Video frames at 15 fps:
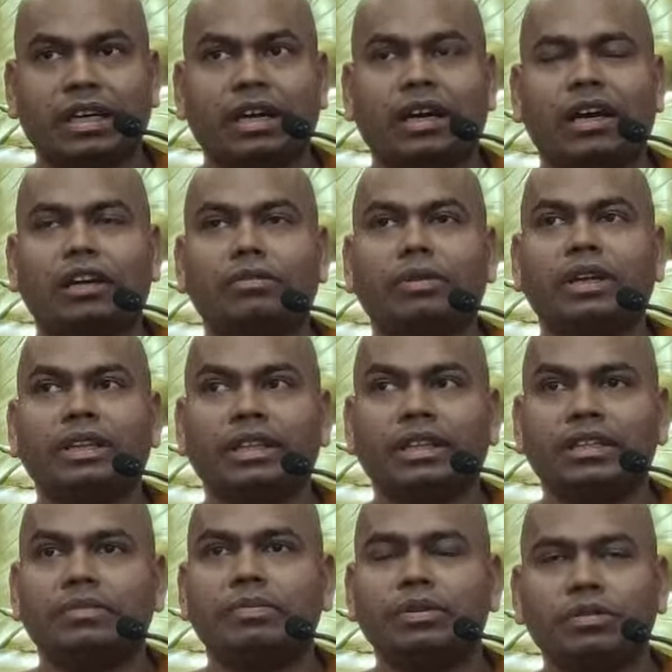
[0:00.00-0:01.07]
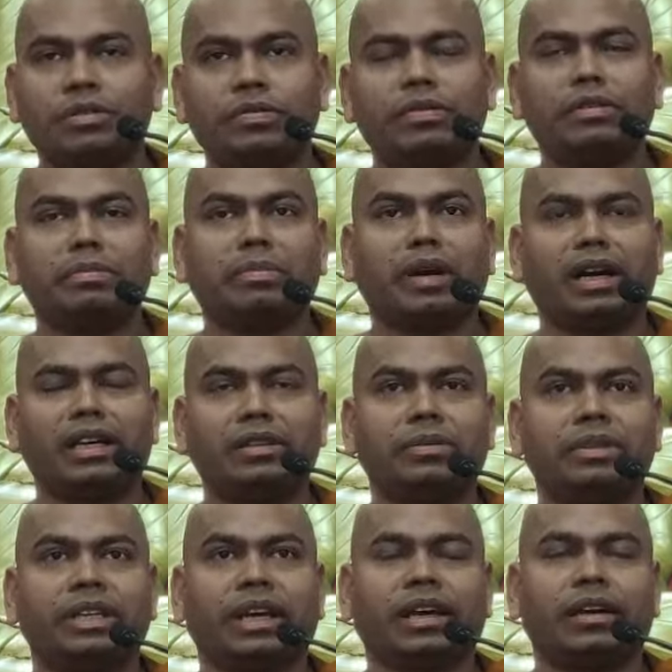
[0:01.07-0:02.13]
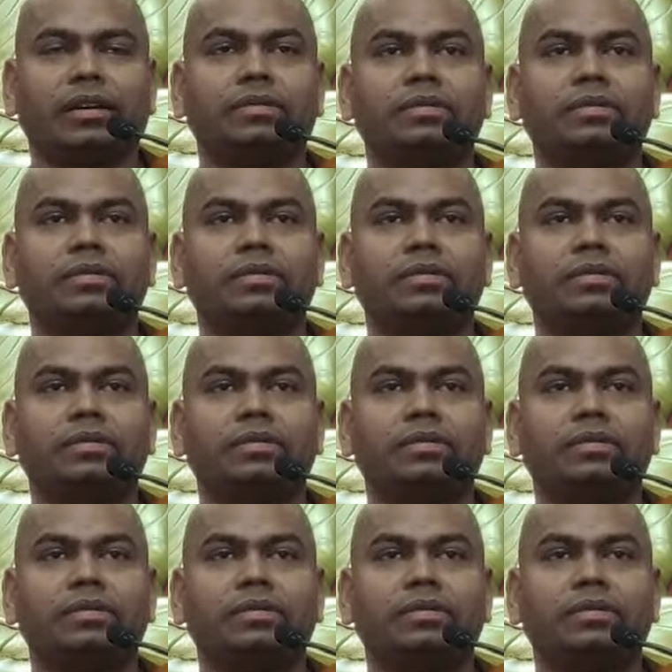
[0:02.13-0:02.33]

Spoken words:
And when this beautiful mind we have